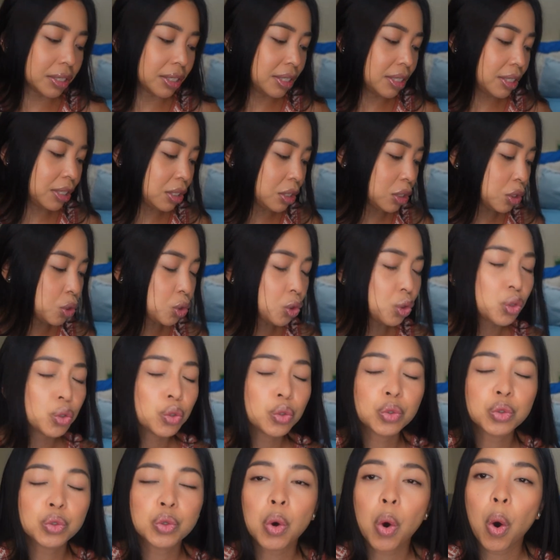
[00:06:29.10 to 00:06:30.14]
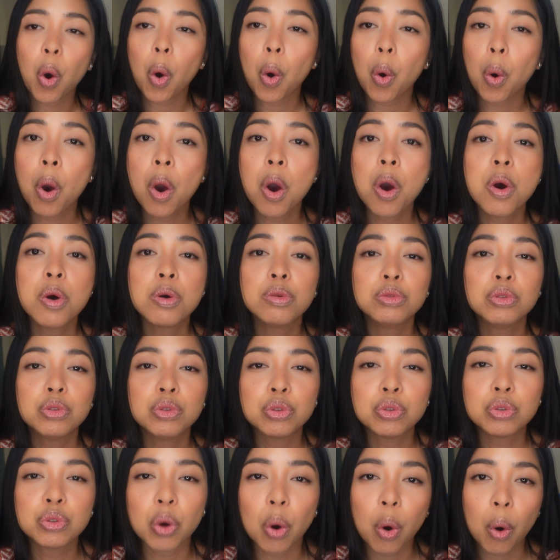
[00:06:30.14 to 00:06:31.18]
this is
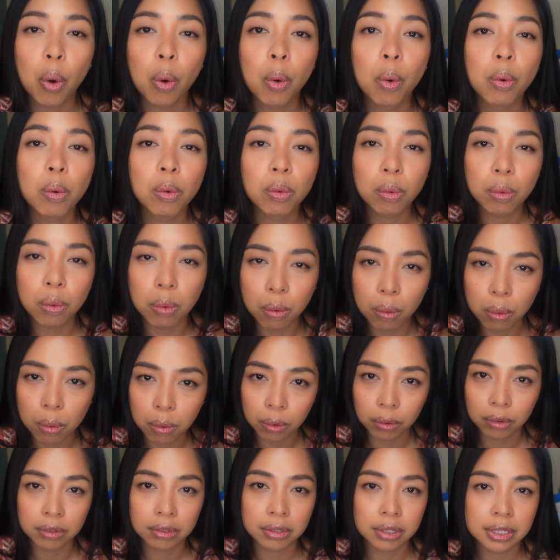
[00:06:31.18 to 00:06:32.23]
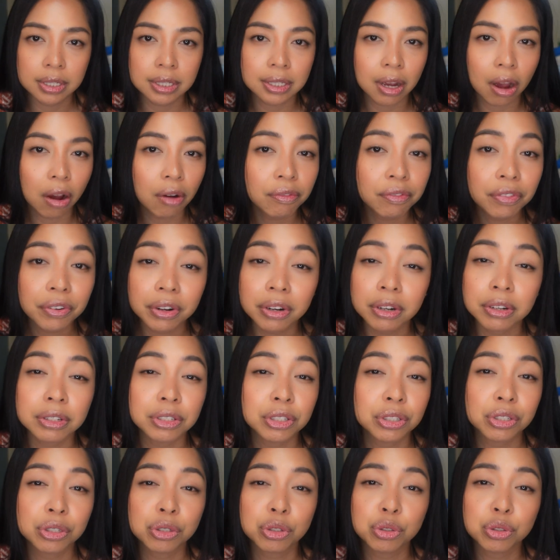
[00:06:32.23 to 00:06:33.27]
so cool. This comforter
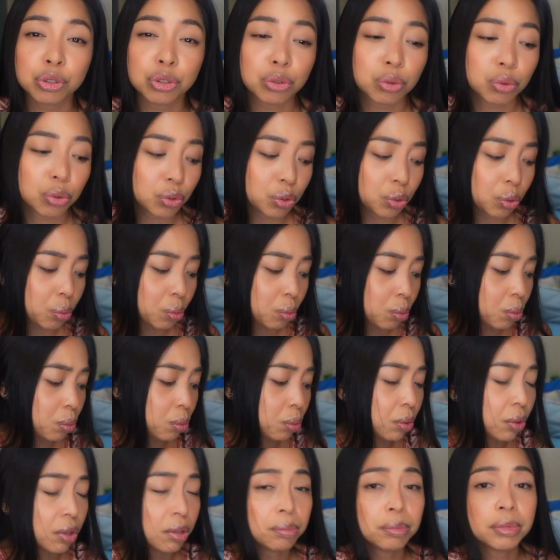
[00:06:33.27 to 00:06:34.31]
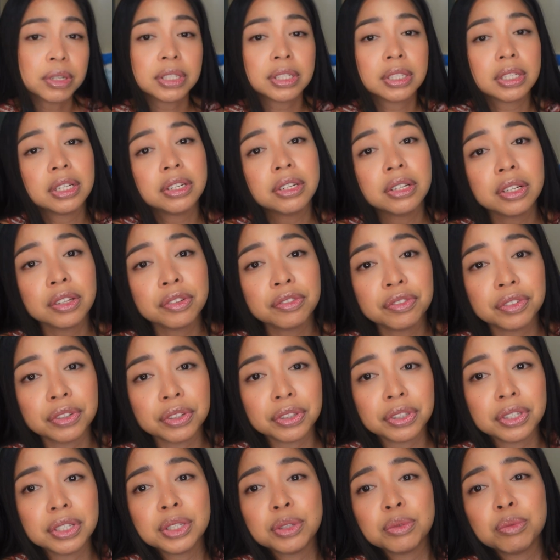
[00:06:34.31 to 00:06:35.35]
is just so cool. The material for
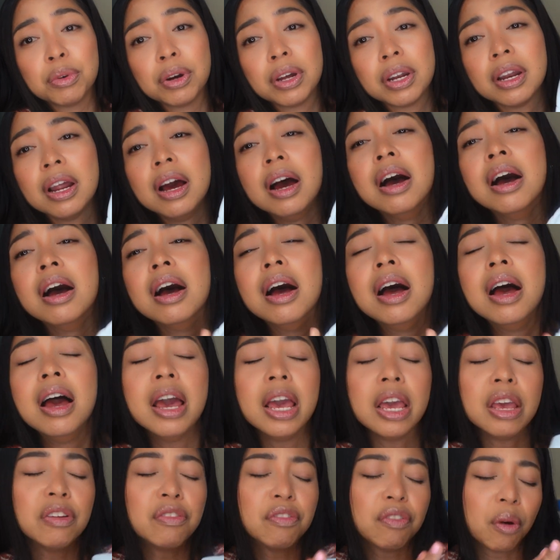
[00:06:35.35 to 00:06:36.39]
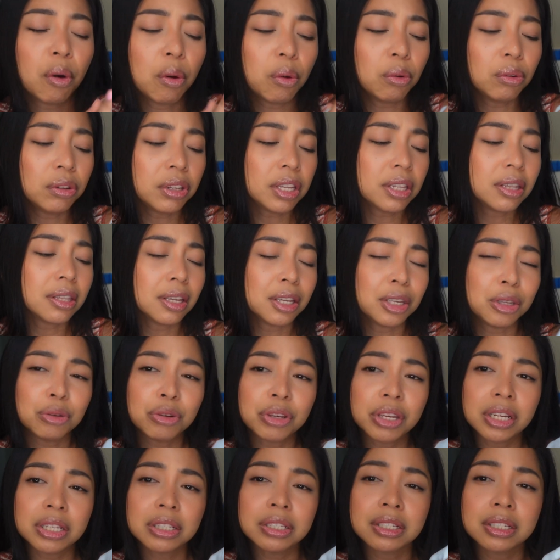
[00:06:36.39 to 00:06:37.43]
this one, if only that you
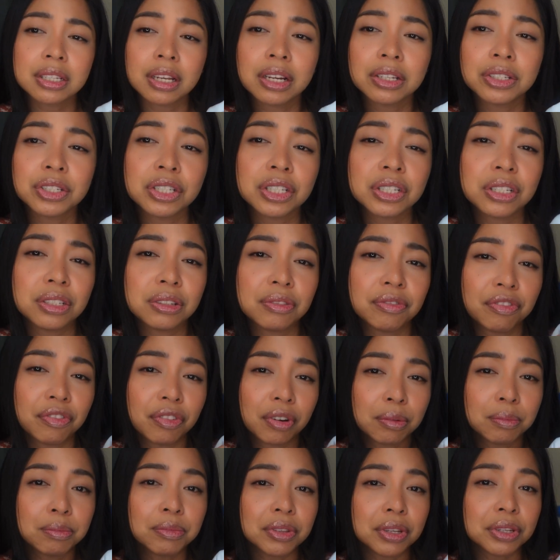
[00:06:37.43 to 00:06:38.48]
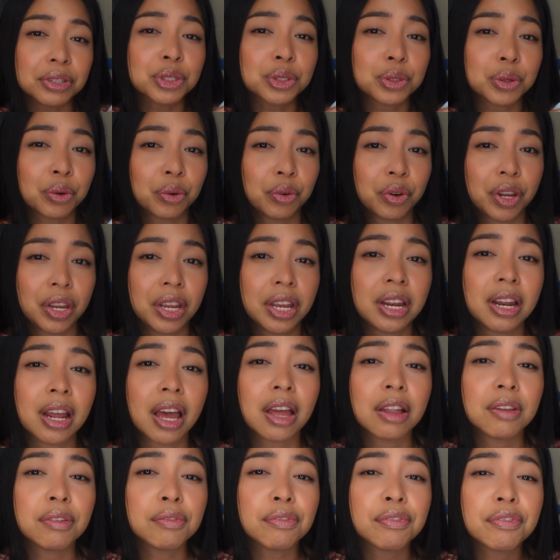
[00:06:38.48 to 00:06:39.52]
can touch it from the screen
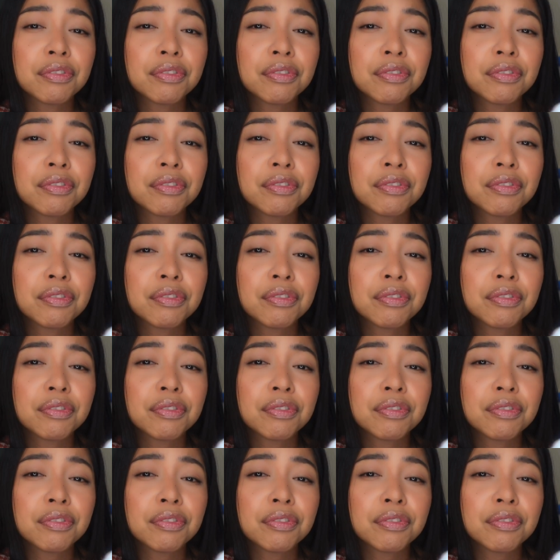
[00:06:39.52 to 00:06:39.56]
and